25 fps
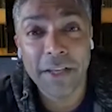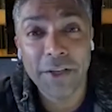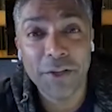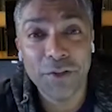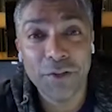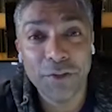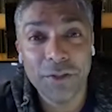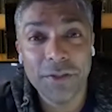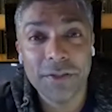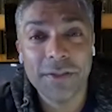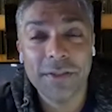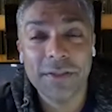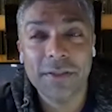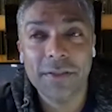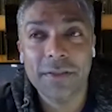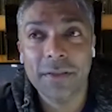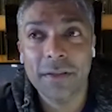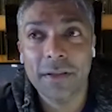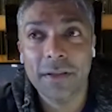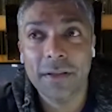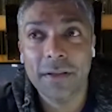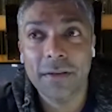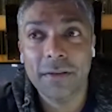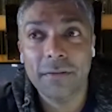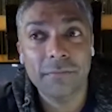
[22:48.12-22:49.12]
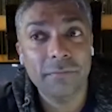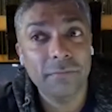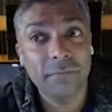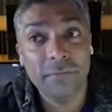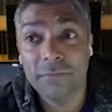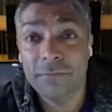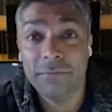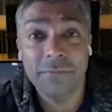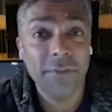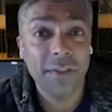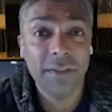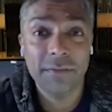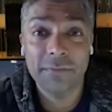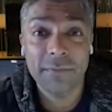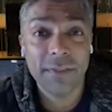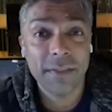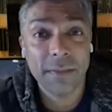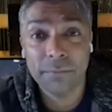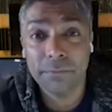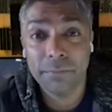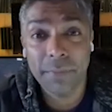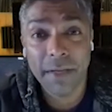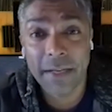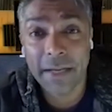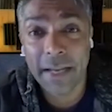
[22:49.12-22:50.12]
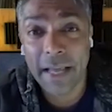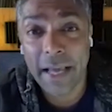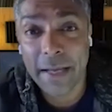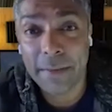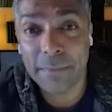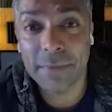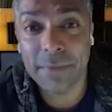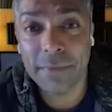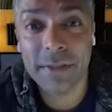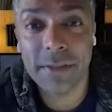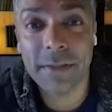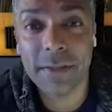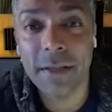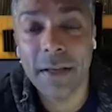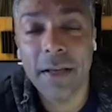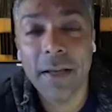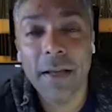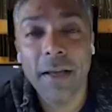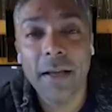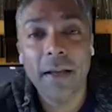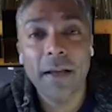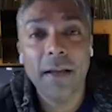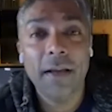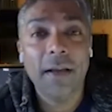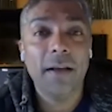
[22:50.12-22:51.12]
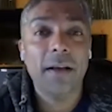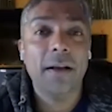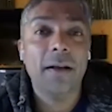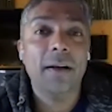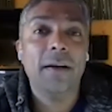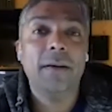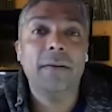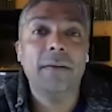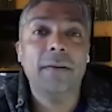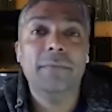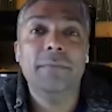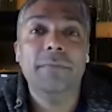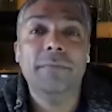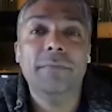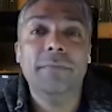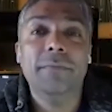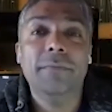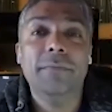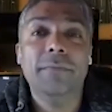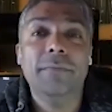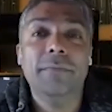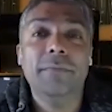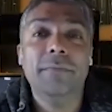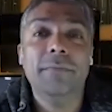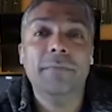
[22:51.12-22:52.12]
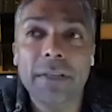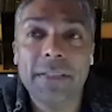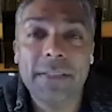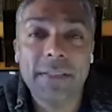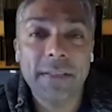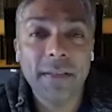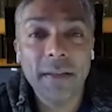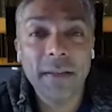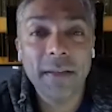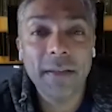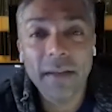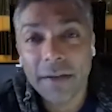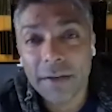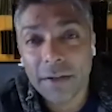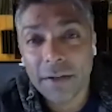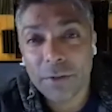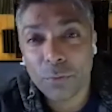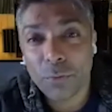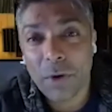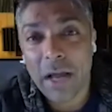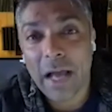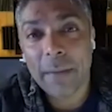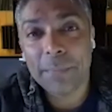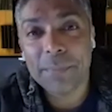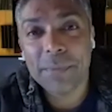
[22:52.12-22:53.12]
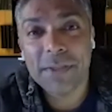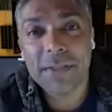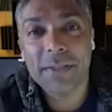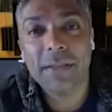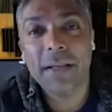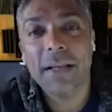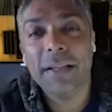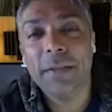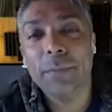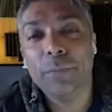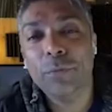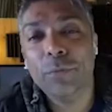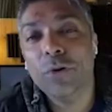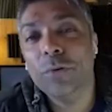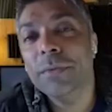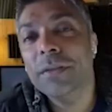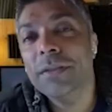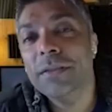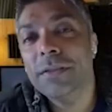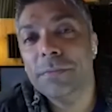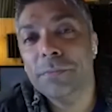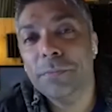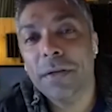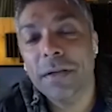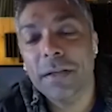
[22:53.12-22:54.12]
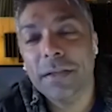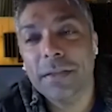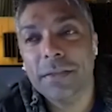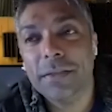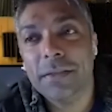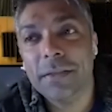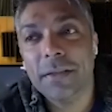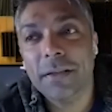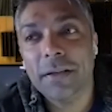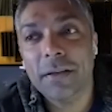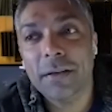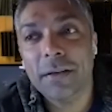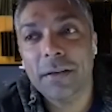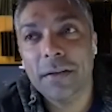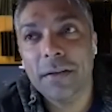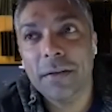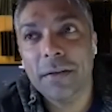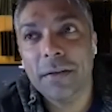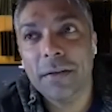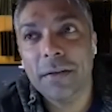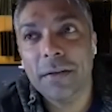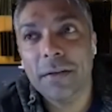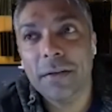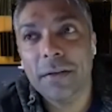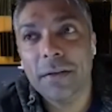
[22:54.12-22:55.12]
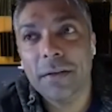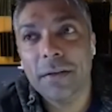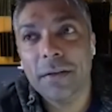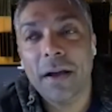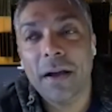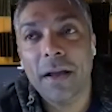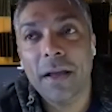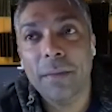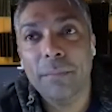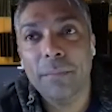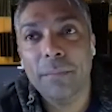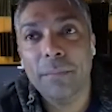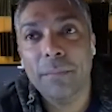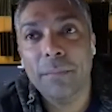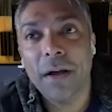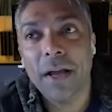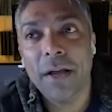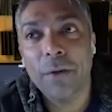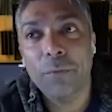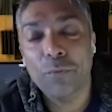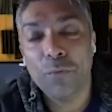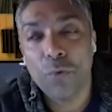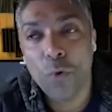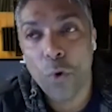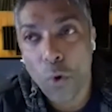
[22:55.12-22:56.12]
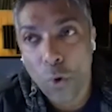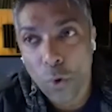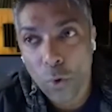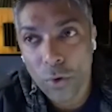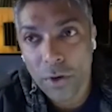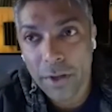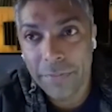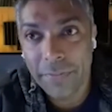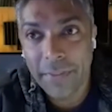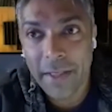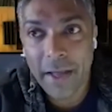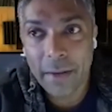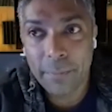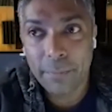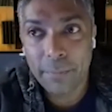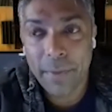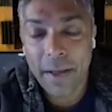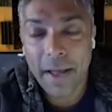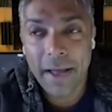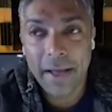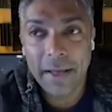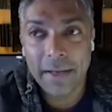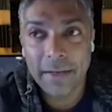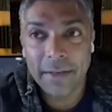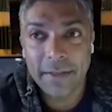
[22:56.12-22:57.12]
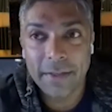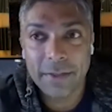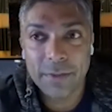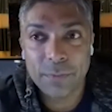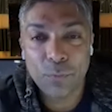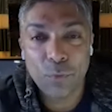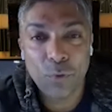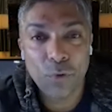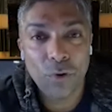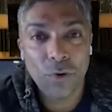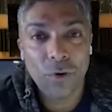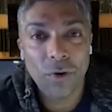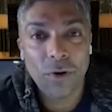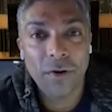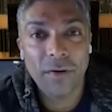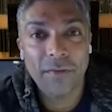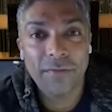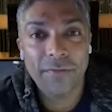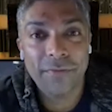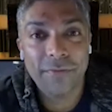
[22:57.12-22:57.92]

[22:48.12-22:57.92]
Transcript: years with some big names. So it's still under the wraps at the moment, but my role in that band is more of